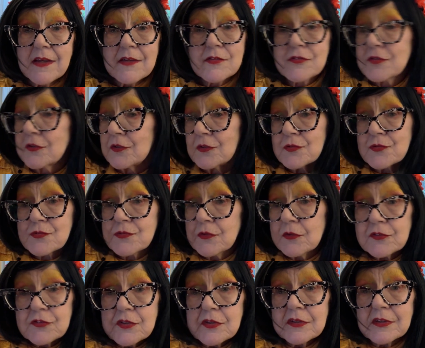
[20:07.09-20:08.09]
So you
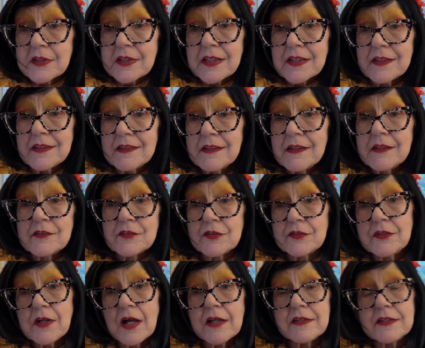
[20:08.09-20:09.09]
certainly do
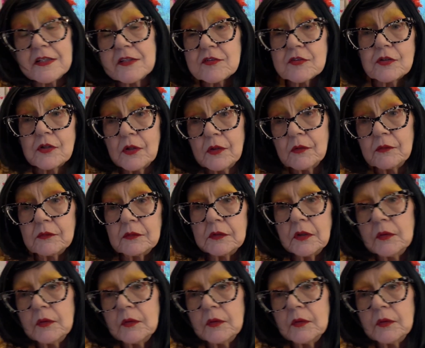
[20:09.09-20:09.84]
not need to go,